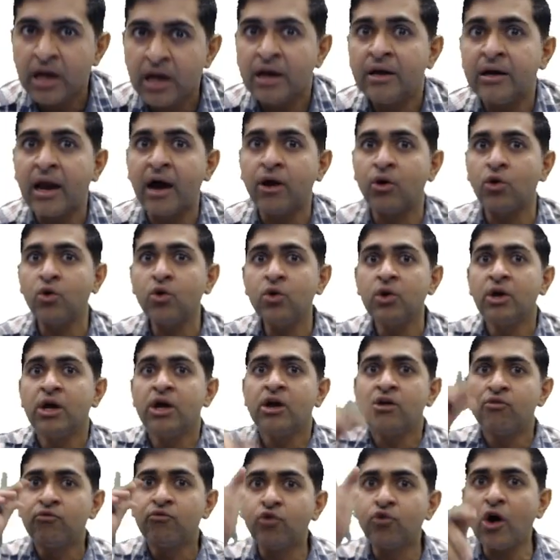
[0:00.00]
Now
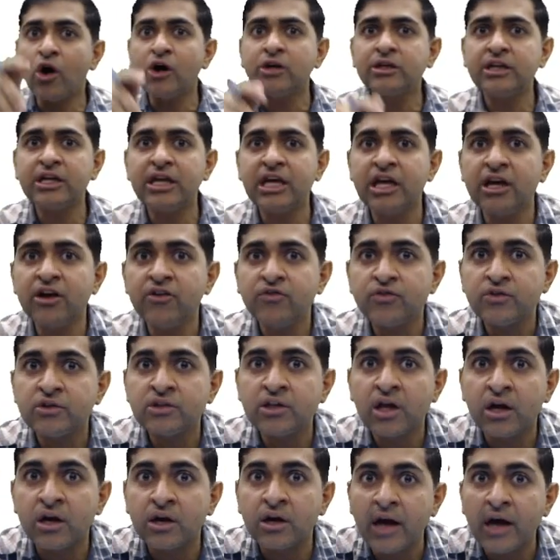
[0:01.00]
what if
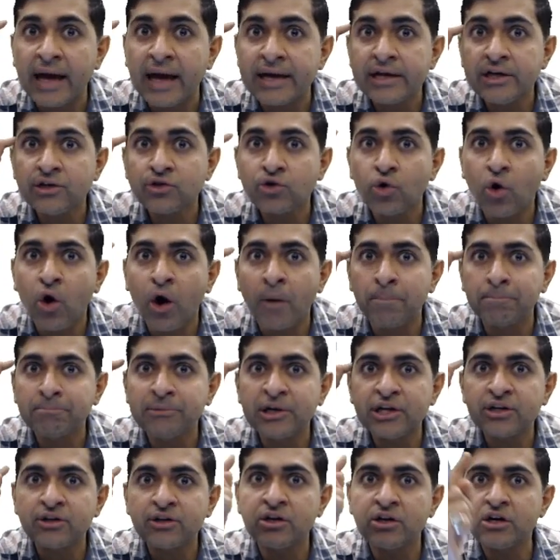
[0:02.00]
the right
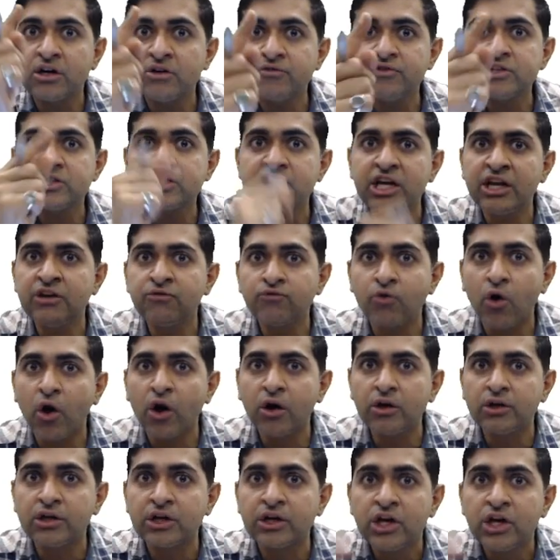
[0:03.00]
optic nerve is
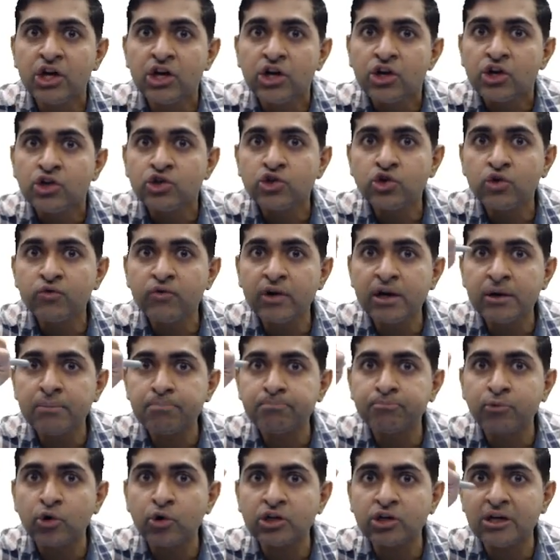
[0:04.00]
involved? You will
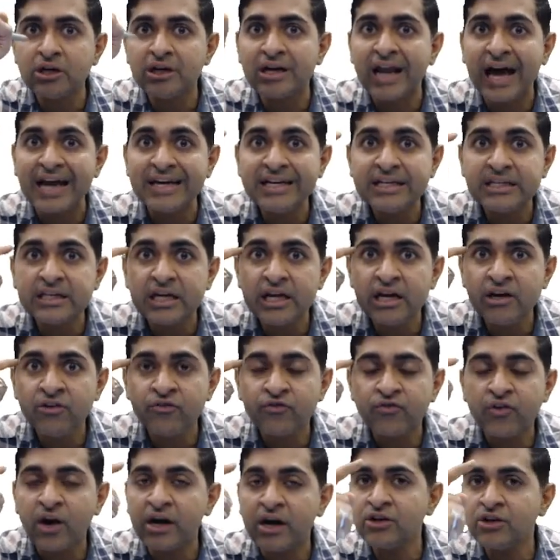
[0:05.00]
put light in
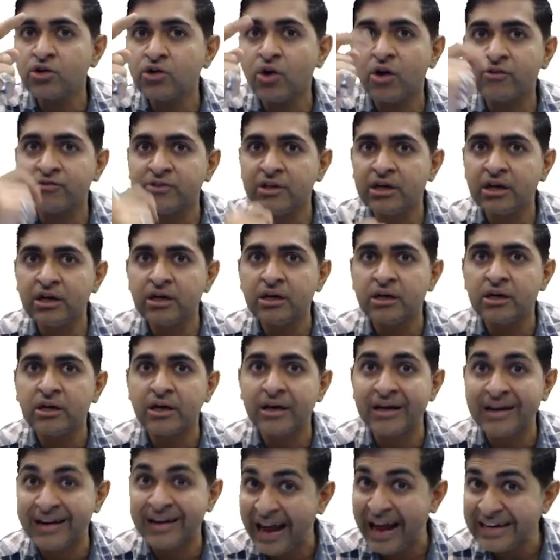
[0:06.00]
front of the
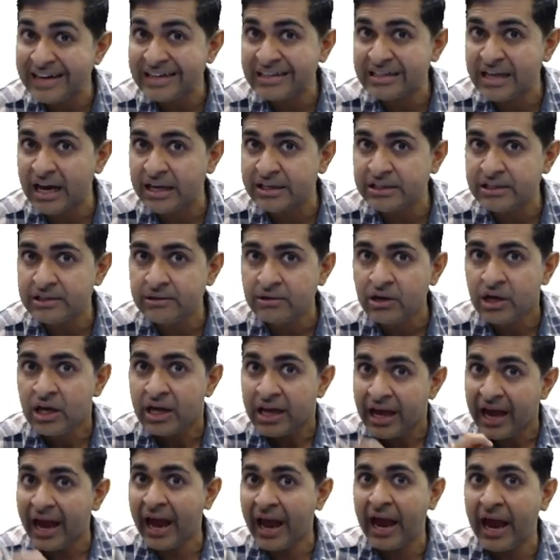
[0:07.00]
right eye,
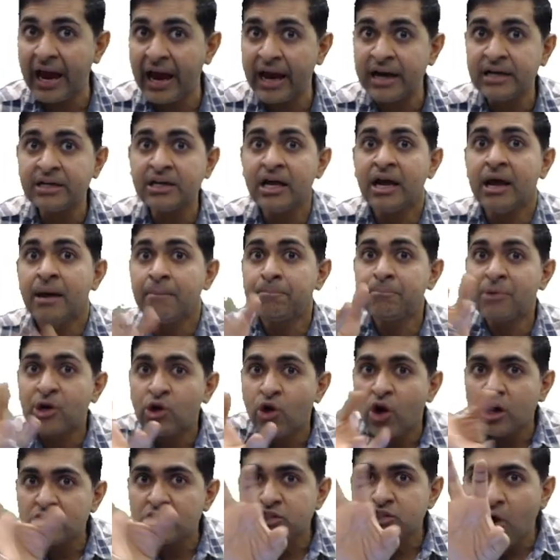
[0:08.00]
and
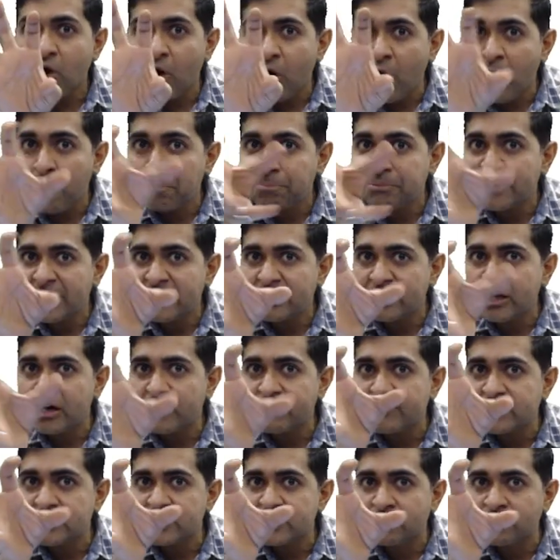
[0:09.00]
because the optic
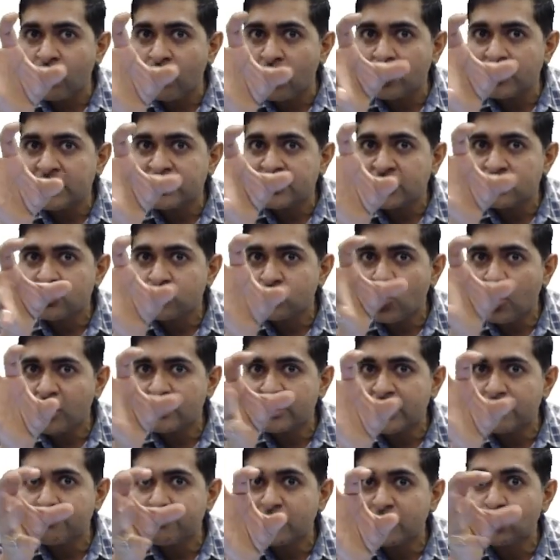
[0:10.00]
nerve is involved, it is
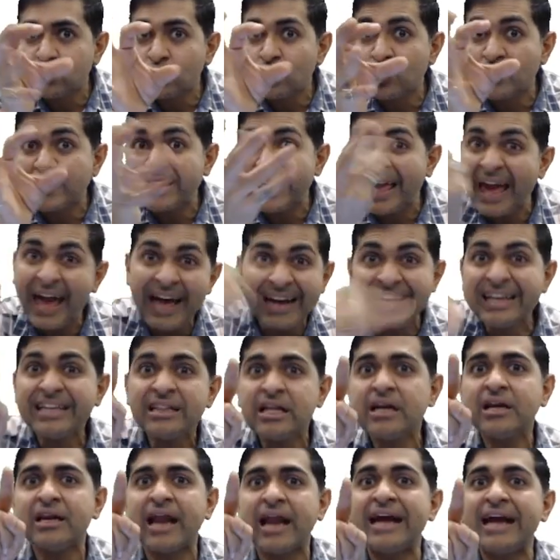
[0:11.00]
not able to carry
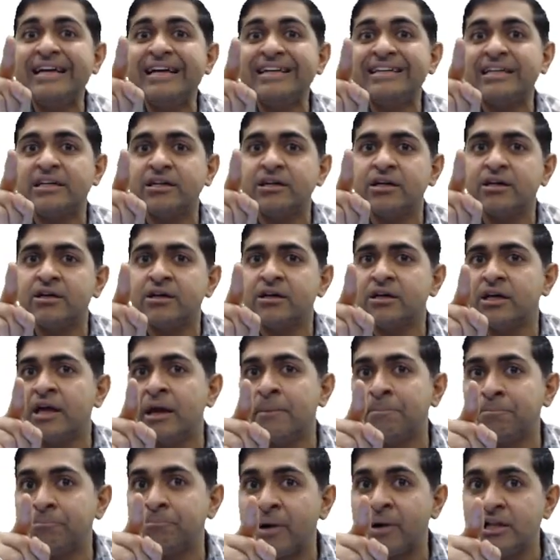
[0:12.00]
the light
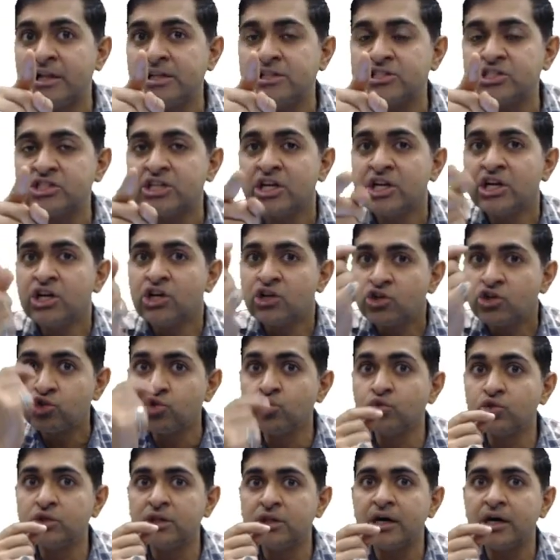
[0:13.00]
impulse
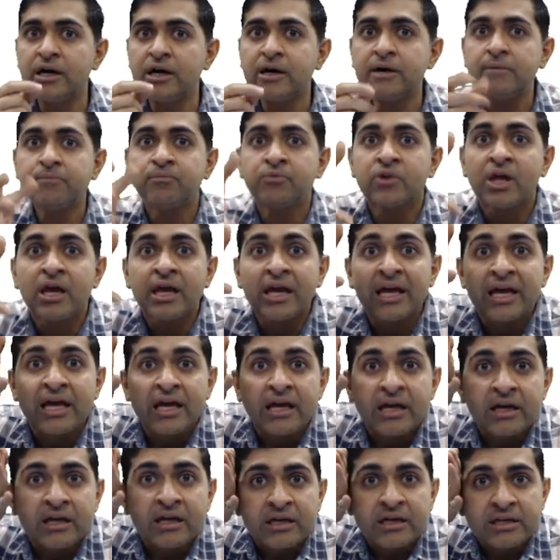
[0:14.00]
to the
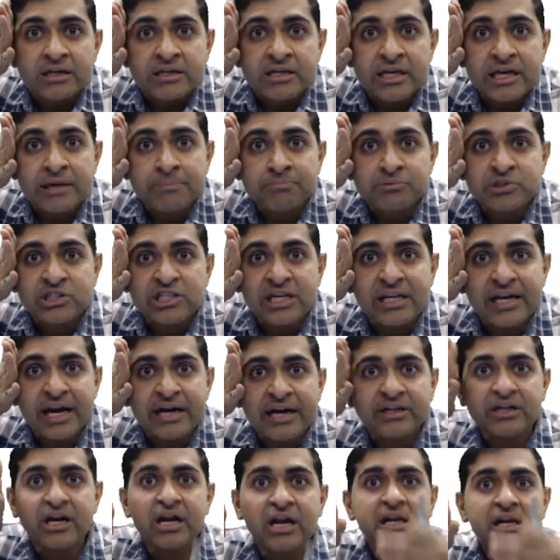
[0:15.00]

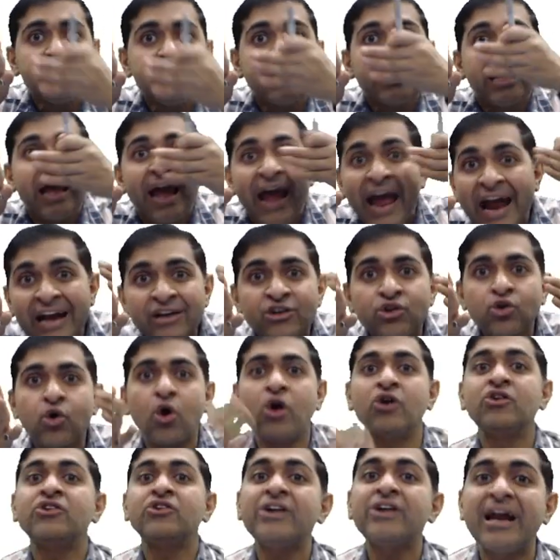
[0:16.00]
ipsilateral and
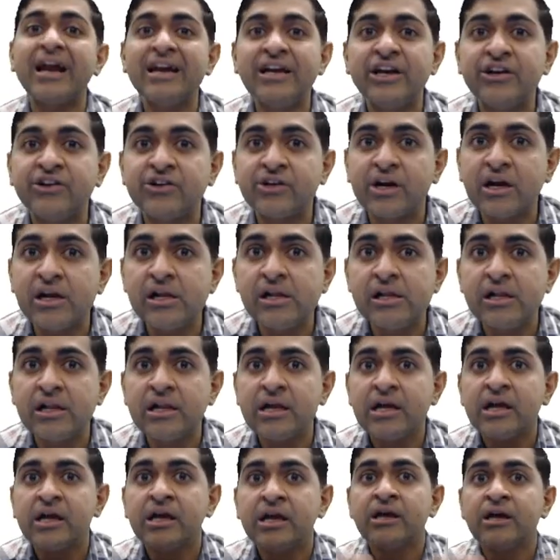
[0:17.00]
contralateral
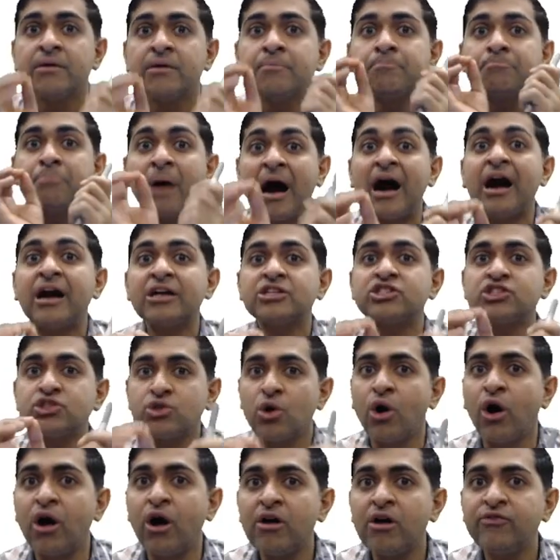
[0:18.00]
parts
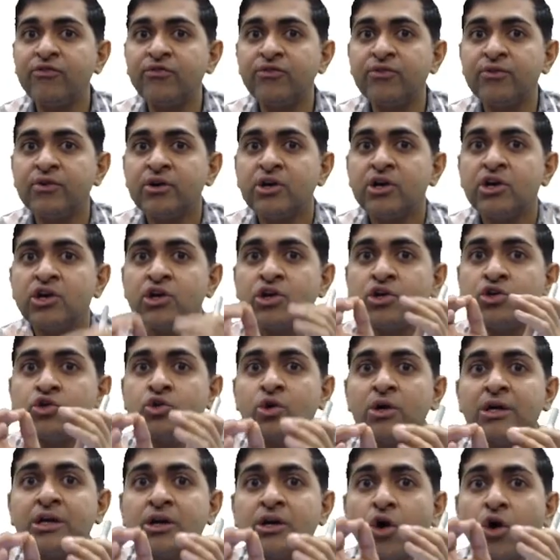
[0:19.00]
of
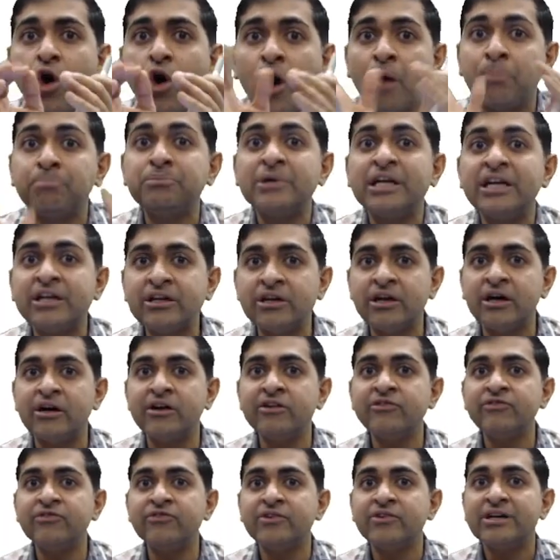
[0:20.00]
your optic
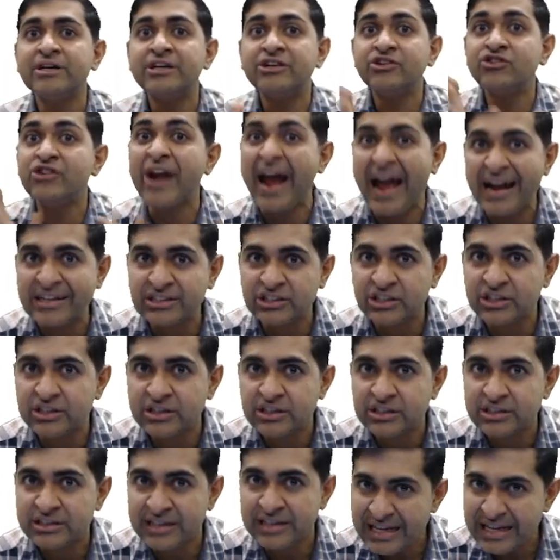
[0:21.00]
nerve tract.
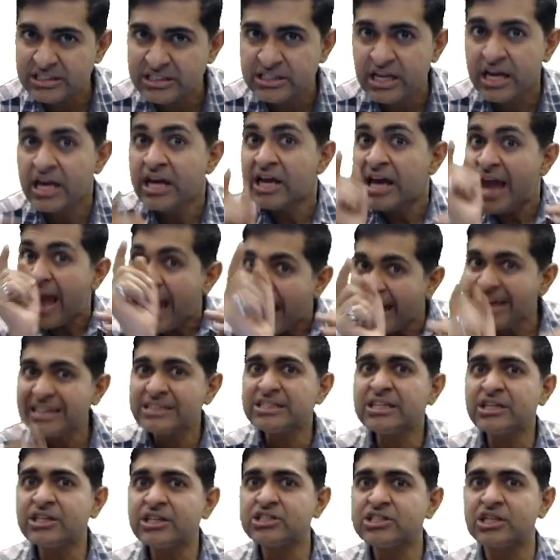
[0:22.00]
Yes, as
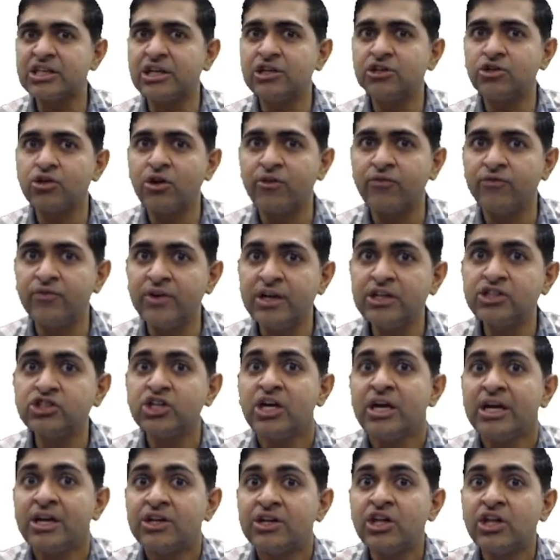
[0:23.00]
a result of
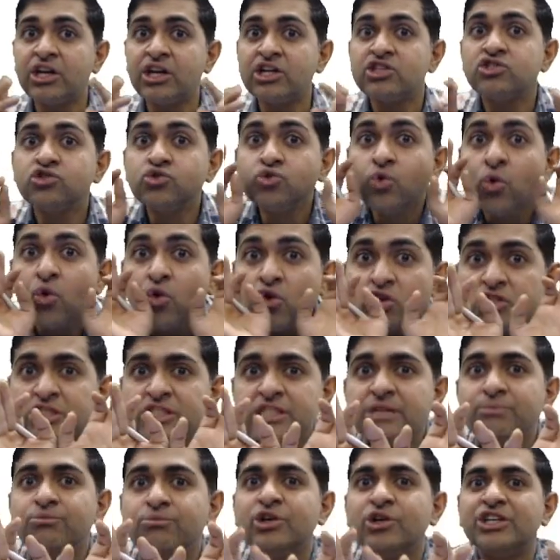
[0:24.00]
which there is no
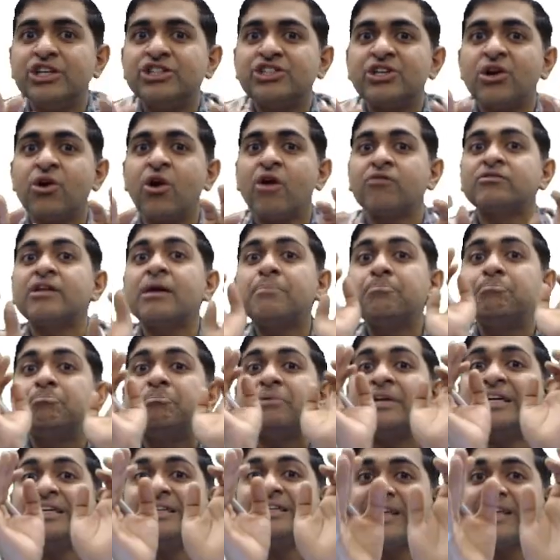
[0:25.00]
stimulation of the
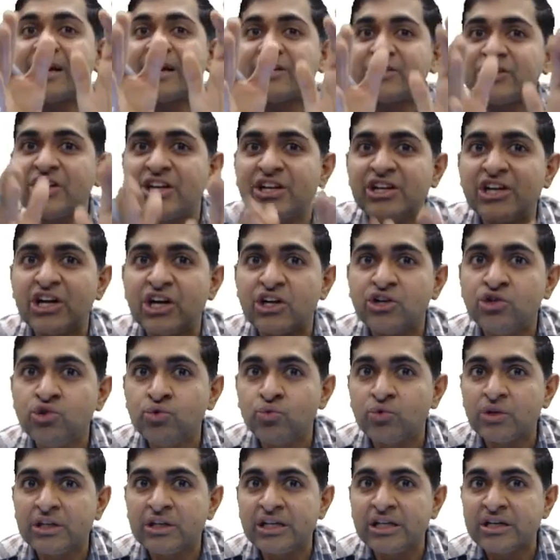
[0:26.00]
pretectal
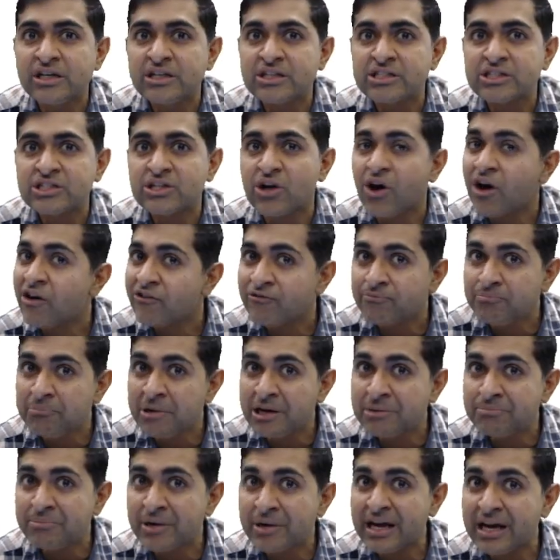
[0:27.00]
nucleus of
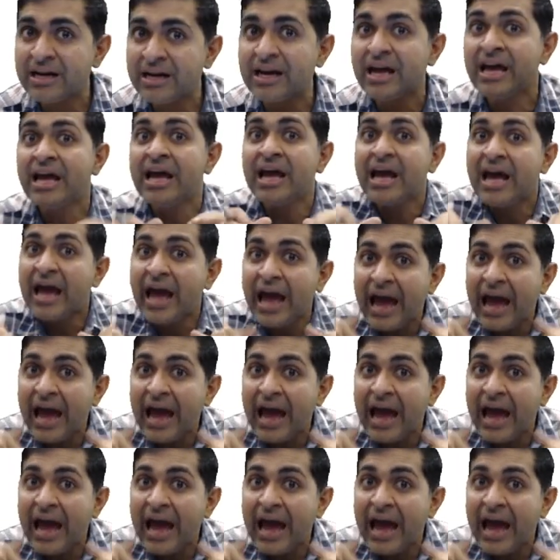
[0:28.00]
midbrain.